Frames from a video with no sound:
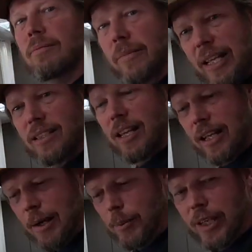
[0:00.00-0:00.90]
That's another
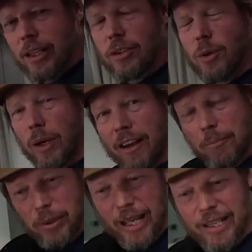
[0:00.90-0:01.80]
couple kilos. You want to
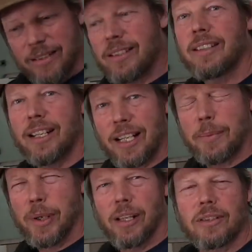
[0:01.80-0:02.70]
have plates? Another
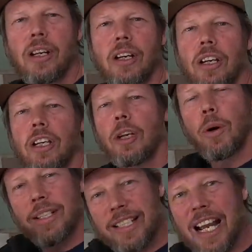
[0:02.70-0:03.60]
couple kilos. You
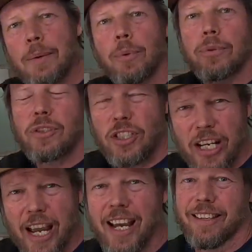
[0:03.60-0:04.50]
want tables,
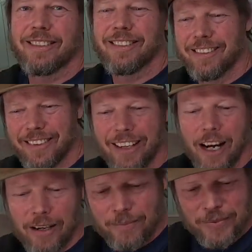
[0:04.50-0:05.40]
chairs, you
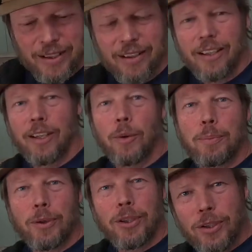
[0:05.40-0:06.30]
know? You want
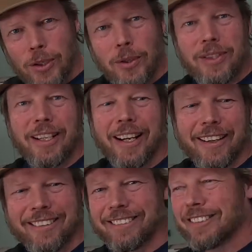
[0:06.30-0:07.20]
to put your shoes in here.